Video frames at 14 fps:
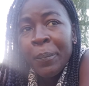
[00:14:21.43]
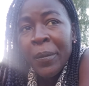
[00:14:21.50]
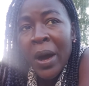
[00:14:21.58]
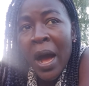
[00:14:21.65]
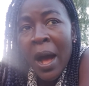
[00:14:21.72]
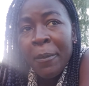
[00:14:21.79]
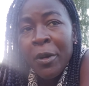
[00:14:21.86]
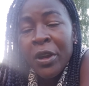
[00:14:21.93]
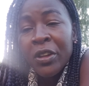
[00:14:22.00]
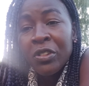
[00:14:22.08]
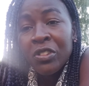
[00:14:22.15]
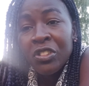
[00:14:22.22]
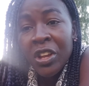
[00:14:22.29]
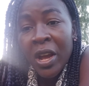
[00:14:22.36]
I'm
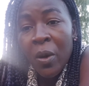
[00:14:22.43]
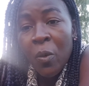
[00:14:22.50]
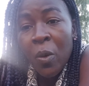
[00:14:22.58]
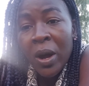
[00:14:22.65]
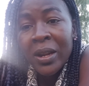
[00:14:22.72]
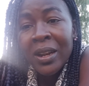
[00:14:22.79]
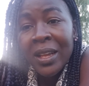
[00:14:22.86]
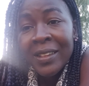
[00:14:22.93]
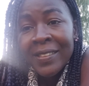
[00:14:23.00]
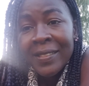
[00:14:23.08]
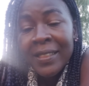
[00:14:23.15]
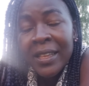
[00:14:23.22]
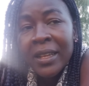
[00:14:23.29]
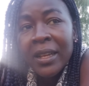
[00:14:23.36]
going to share one last
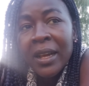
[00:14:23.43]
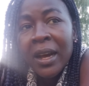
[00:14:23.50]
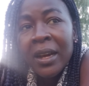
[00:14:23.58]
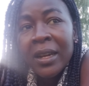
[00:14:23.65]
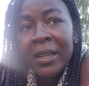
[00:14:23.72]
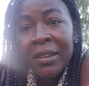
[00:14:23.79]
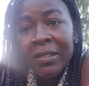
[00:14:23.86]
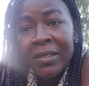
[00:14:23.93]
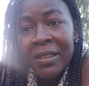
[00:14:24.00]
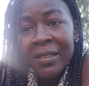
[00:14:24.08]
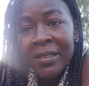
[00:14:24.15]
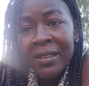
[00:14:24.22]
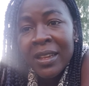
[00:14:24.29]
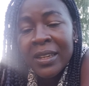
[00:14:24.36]
thing. There's
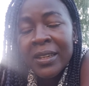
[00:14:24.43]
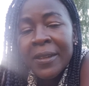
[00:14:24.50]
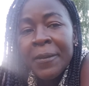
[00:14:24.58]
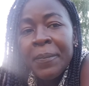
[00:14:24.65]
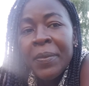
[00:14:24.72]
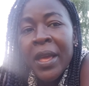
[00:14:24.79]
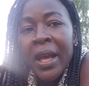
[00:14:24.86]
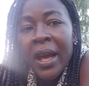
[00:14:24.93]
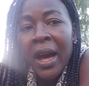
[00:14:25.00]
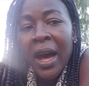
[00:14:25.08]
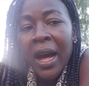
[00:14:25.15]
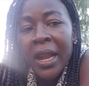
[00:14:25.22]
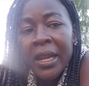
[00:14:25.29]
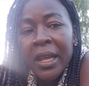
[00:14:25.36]
this lady,
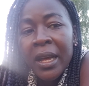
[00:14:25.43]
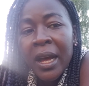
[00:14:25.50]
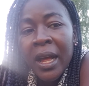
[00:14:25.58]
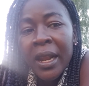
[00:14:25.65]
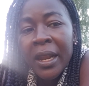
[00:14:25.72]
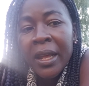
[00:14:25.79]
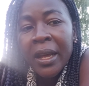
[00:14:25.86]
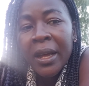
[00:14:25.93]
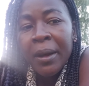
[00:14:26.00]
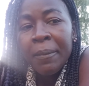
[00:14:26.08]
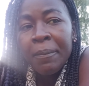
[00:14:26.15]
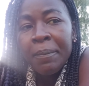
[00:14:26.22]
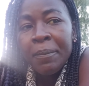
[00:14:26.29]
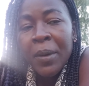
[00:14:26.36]
and
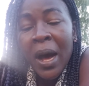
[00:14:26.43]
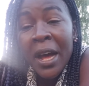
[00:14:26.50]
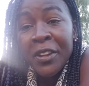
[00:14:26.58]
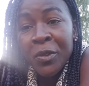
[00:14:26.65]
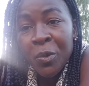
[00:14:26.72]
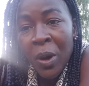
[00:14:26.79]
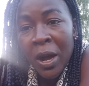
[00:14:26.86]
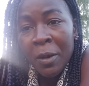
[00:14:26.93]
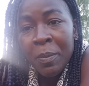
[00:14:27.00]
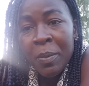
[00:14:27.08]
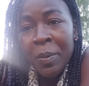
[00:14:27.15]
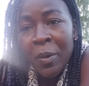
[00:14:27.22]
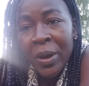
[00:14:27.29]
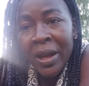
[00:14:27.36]
at work
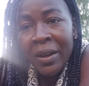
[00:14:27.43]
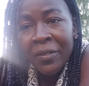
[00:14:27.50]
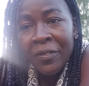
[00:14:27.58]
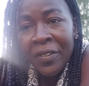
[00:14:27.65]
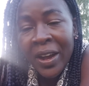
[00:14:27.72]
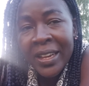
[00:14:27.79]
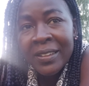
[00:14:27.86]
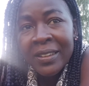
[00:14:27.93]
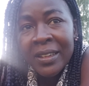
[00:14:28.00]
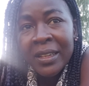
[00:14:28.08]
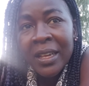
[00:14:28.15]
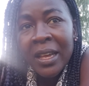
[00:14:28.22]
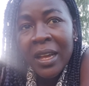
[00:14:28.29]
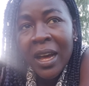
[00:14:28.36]
people were
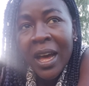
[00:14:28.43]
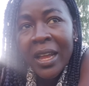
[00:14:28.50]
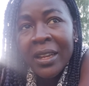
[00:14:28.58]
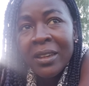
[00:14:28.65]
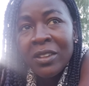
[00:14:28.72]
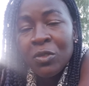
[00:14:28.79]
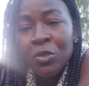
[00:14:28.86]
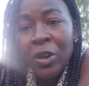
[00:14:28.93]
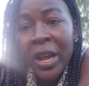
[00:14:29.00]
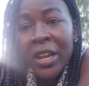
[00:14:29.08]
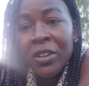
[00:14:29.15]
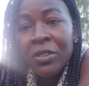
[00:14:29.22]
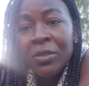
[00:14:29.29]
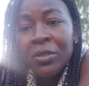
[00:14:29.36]
fighting, and
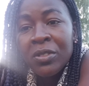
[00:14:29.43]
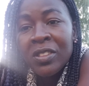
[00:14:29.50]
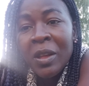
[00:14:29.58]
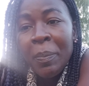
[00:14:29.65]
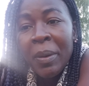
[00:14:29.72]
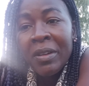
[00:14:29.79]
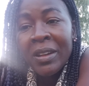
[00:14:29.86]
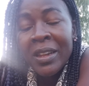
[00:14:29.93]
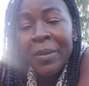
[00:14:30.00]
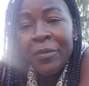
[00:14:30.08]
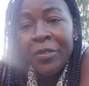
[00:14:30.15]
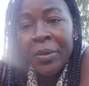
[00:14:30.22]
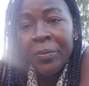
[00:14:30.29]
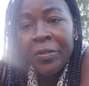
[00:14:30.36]
tried to separate
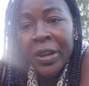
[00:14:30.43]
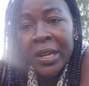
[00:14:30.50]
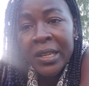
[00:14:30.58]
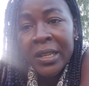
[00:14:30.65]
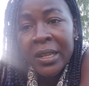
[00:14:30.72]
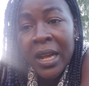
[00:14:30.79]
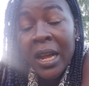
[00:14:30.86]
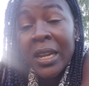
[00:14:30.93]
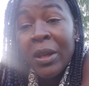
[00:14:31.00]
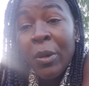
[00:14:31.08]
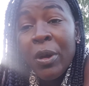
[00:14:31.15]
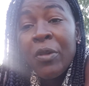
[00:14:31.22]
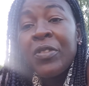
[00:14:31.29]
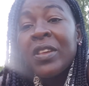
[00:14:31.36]
them from fighting. And they
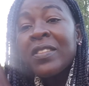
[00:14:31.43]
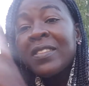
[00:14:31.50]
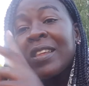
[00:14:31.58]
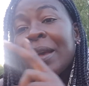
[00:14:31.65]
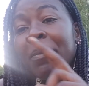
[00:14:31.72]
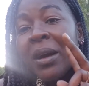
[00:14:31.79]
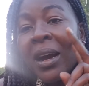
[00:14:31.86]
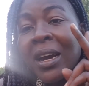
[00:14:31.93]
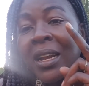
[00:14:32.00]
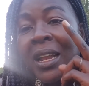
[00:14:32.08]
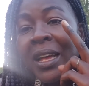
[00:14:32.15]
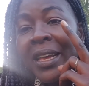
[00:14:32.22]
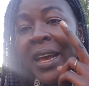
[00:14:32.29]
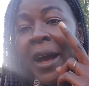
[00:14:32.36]
were of the same
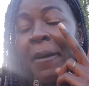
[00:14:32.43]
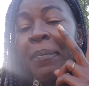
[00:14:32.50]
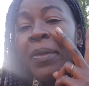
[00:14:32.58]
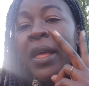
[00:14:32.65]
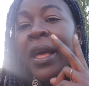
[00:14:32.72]
color, yeah?